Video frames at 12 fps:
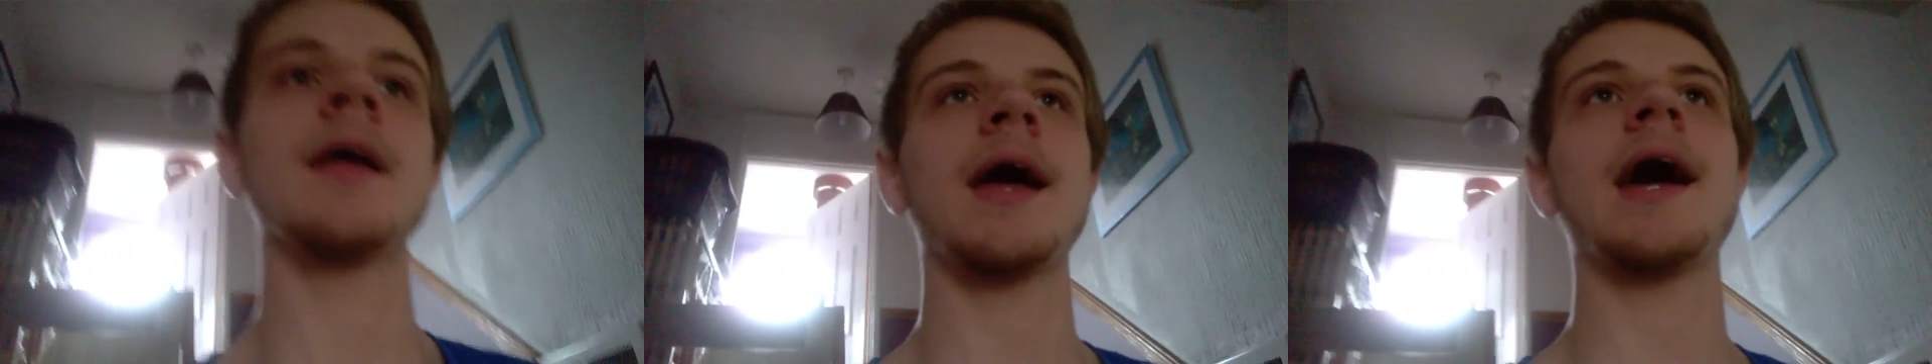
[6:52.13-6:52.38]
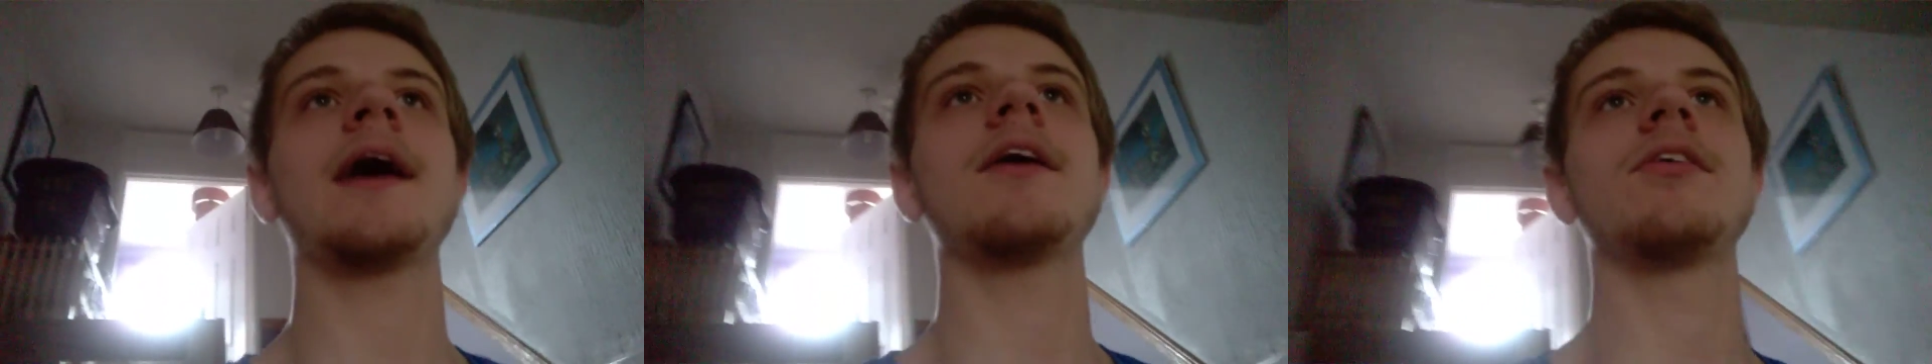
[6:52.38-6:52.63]

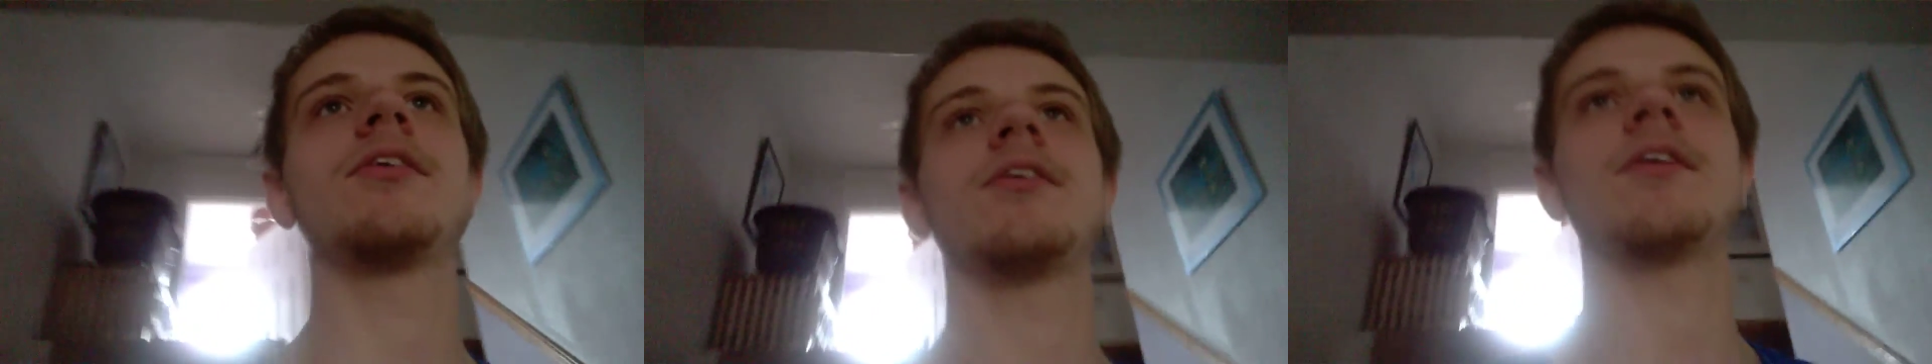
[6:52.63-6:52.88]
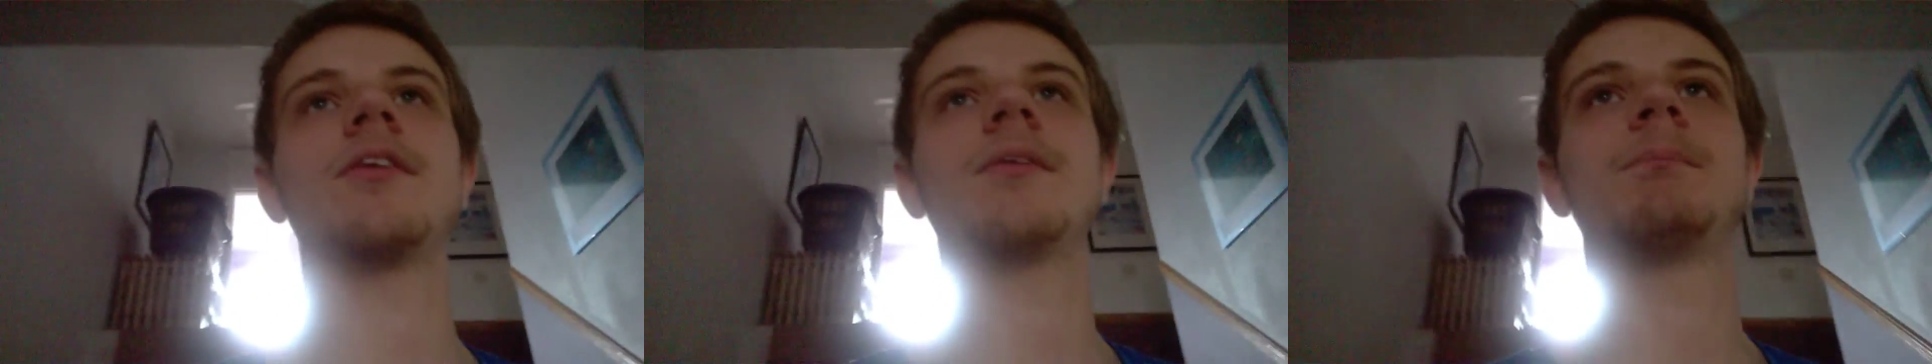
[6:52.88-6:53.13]
has
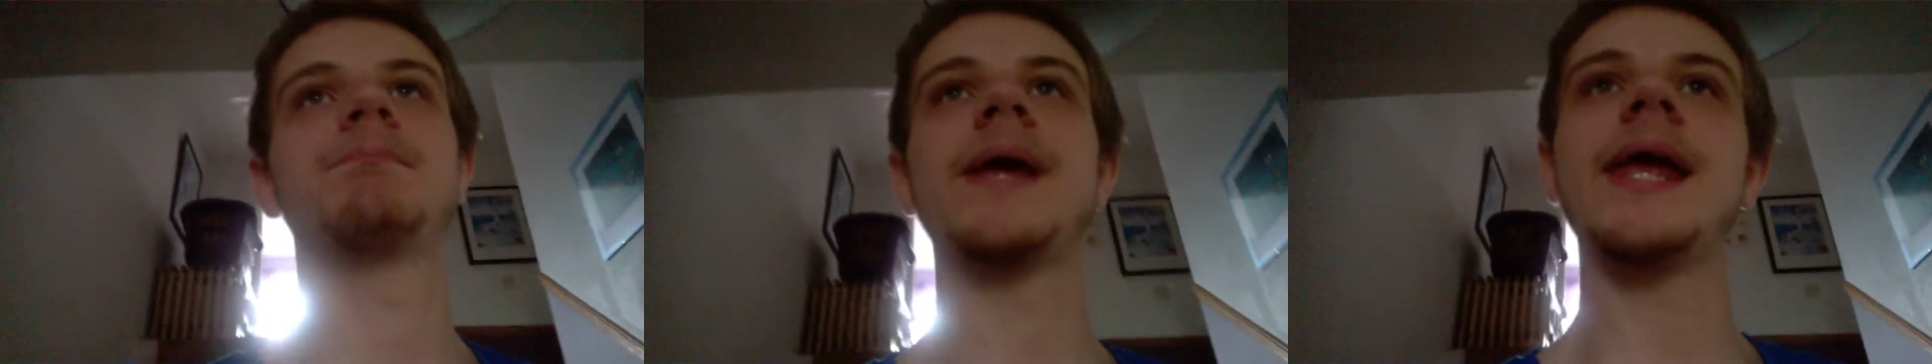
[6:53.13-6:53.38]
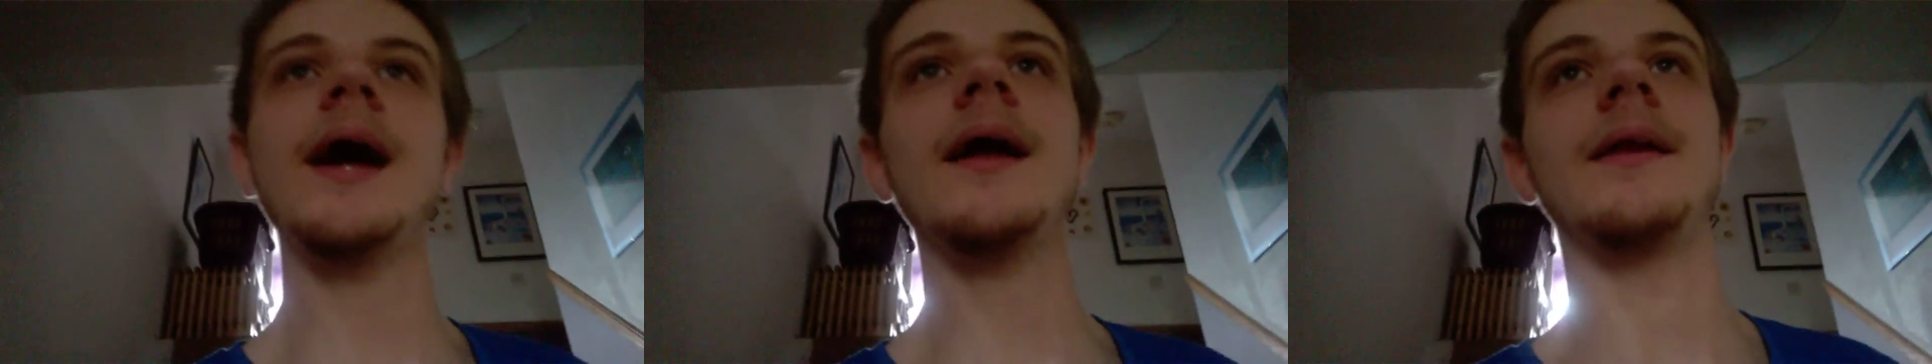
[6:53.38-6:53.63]

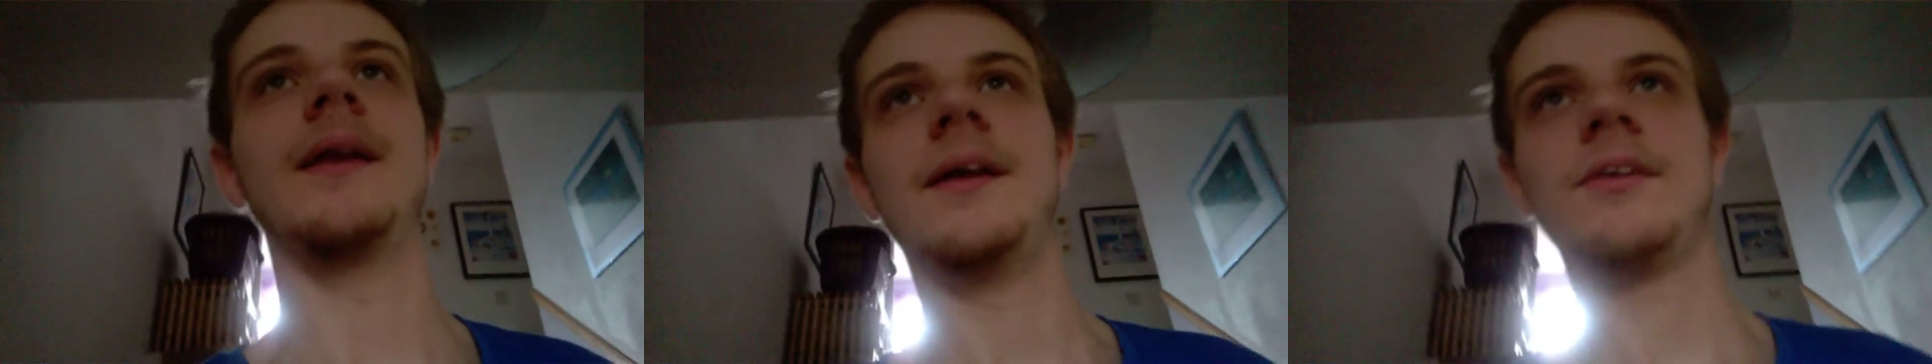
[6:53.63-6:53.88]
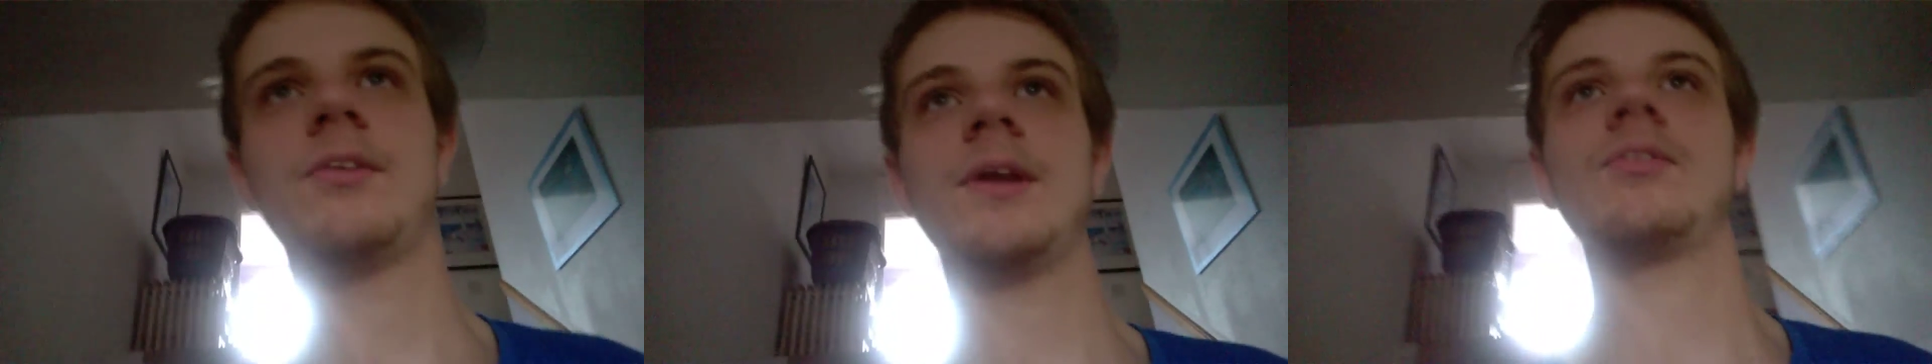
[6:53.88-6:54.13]
begun.
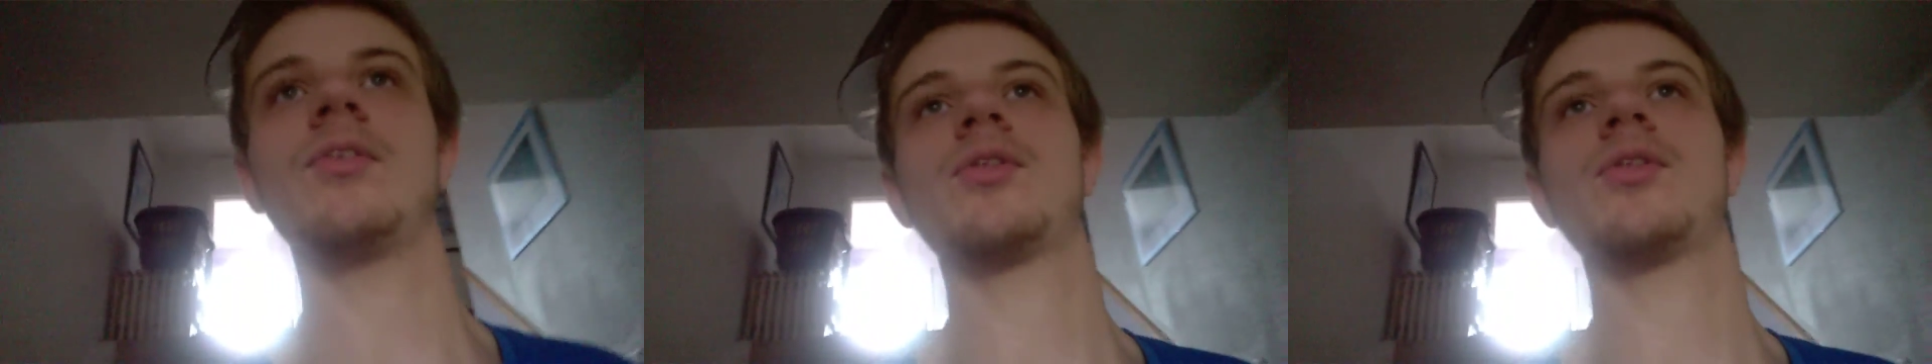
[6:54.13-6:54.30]
Season